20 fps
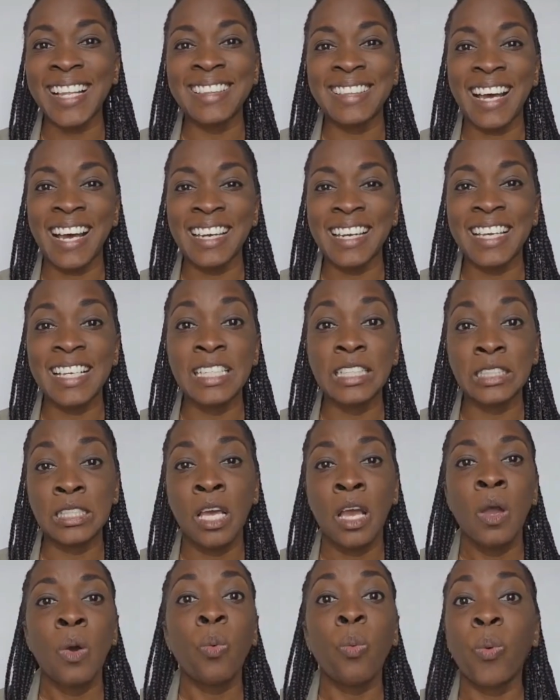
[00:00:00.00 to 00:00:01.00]
and that is
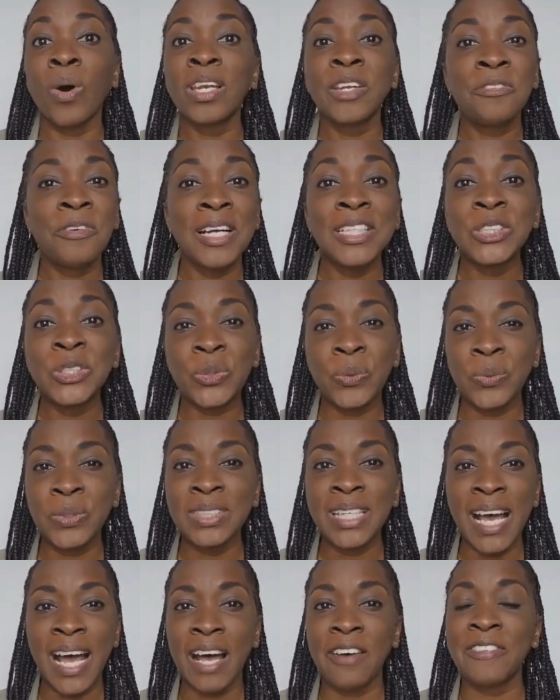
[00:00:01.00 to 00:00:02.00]
what if I
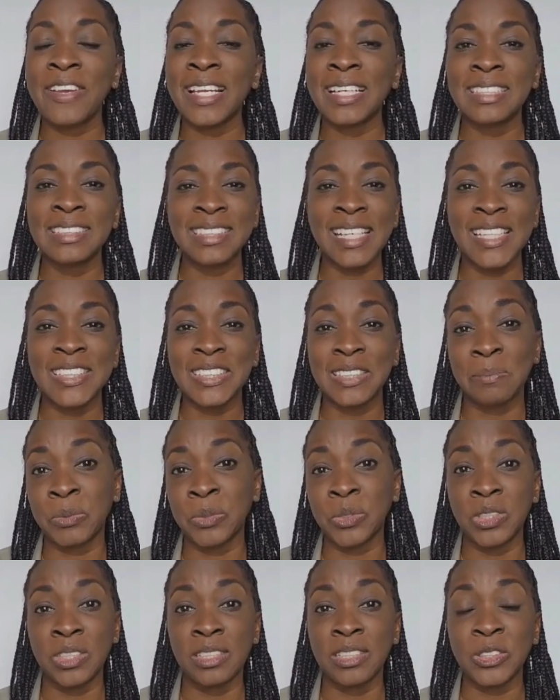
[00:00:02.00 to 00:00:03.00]
don't have any
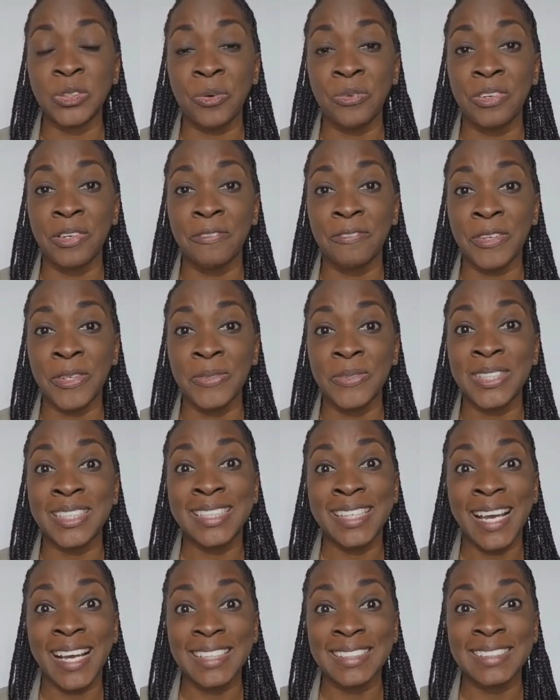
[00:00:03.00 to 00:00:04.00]
testimonials or
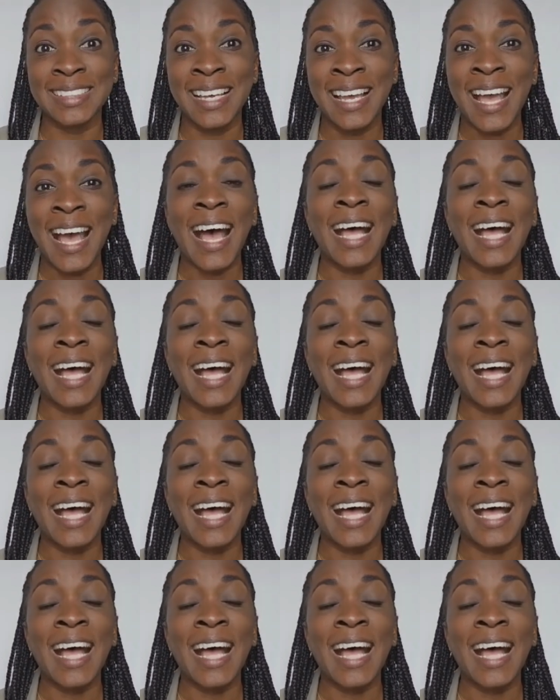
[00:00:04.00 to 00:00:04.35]
reviews yet?